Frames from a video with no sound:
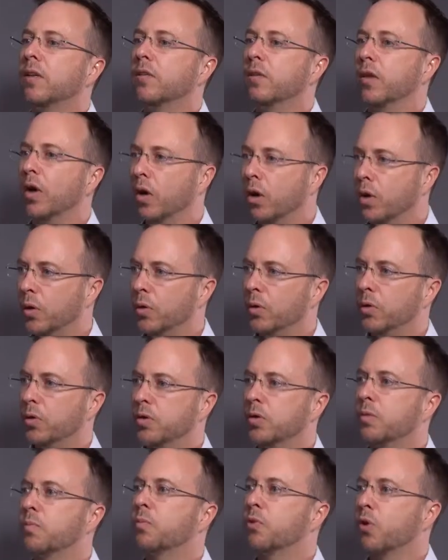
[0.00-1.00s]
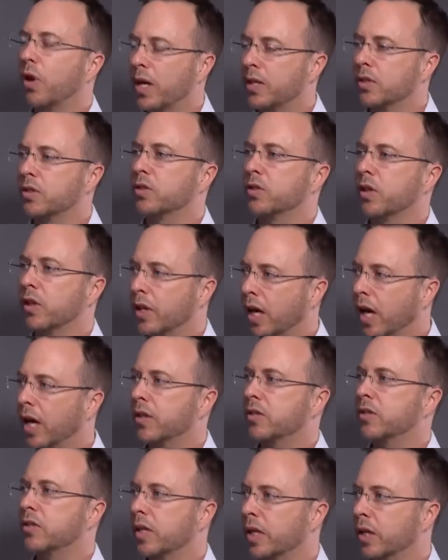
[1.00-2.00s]
those prices are now
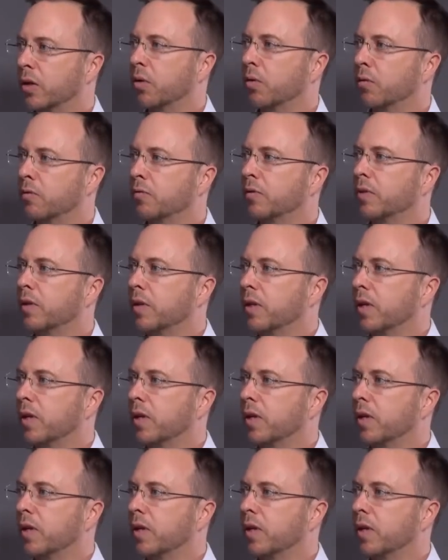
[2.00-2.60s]
selling off